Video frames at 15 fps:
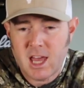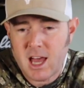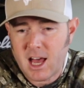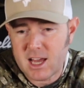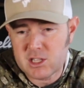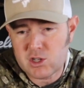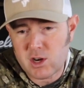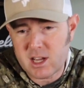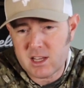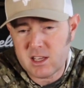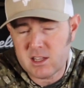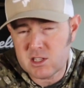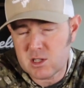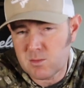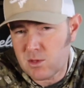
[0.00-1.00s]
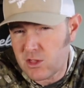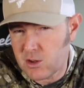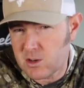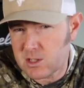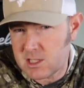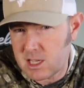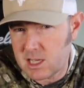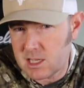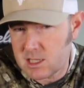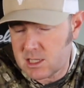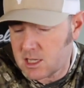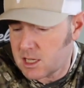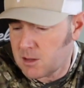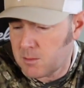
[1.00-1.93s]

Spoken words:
I tried on some 13s at